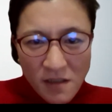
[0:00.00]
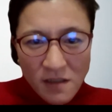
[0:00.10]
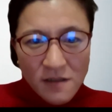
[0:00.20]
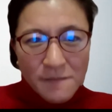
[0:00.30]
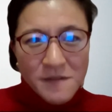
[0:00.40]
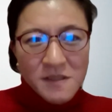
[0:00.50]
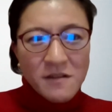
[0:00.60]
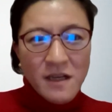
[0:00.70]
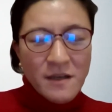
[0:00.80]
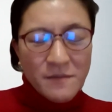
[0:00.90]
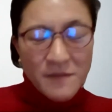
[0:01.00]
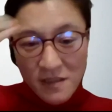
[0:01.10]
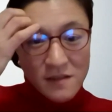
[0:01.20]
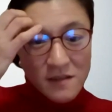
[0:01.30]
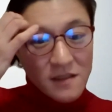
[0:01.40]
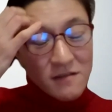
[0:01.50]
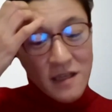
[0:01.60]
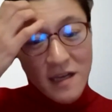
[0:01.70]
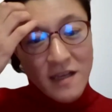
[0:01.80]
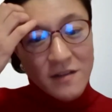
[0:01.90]
So I'm
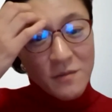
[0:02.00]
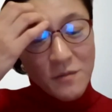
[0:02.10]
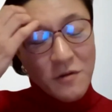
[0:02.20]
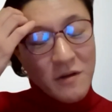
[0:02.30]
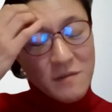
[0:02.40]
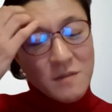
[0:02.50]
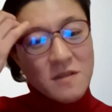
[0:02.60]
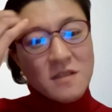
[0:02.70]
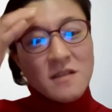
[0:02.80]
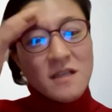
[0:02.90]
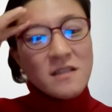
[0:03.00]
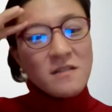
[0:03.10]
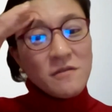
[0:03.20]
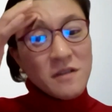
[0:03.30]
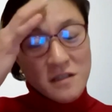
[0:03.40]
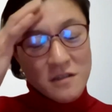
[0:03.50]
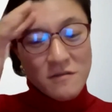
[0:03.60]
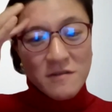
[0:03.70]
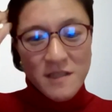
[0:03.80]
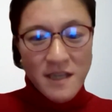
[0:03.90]
Sugiura, the program specialist for
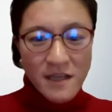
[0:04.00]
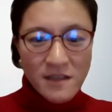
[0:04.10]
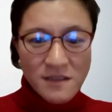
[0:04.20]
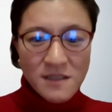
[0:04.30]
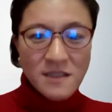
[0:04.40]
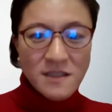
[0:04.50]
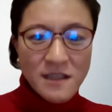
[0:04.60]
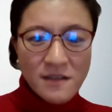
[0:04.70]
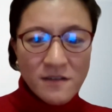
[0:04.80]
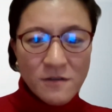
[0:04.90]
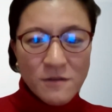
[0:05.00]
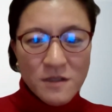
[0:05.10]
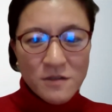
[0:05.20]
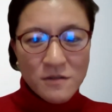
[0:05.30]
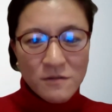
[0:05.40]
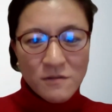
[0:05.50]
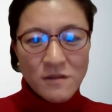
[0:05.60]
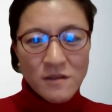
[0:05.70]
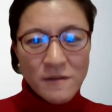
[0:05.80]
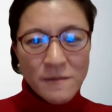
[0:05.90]
natural sciences at the
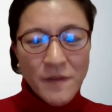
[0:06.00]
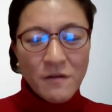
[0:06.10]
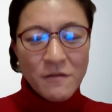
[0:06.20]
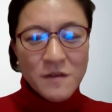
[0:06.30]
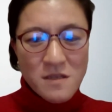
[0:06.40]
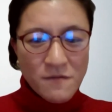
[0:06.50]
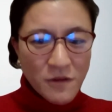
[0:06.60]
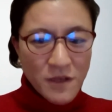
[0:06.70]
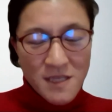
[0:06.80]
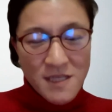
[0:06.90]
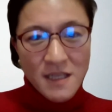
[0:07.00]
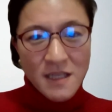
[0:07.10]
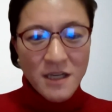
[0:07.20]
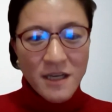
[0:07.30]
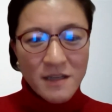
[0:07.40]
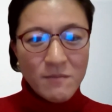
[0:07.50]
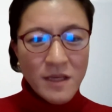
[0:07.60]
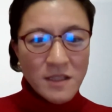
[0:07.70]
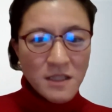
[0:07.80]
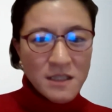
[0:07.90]
regional office for East Asia in
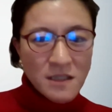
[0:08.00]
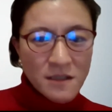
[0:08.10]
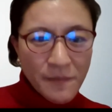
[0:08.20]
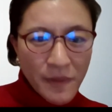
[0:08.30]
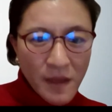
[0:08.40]
Beijing.